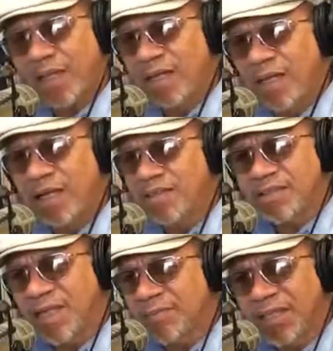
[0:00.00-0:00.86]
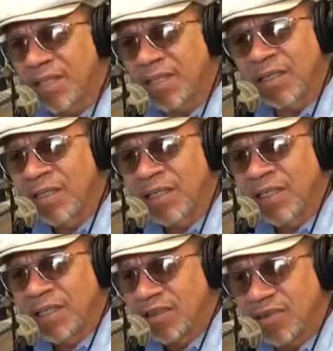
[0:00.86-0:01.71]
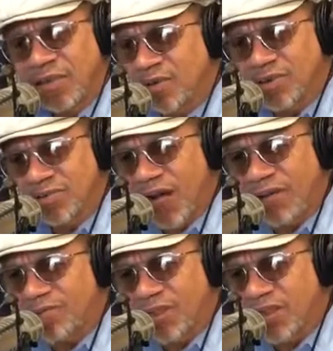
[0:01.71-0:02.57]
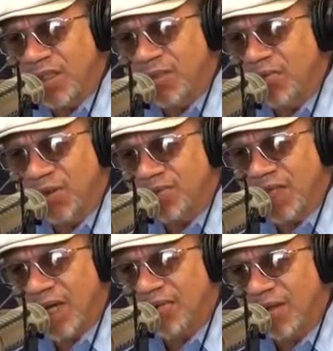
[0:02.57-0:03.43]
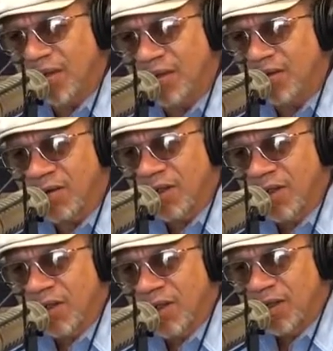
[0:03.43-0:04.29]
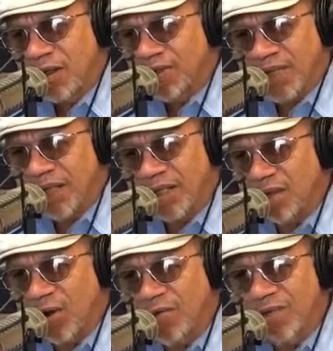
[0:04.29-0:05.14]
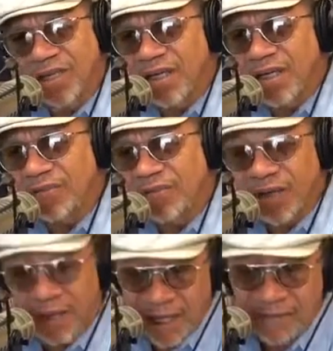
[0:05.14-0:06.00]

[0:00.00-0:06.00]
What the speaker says: concept that those trifling Negroes out there are taking over the NFL.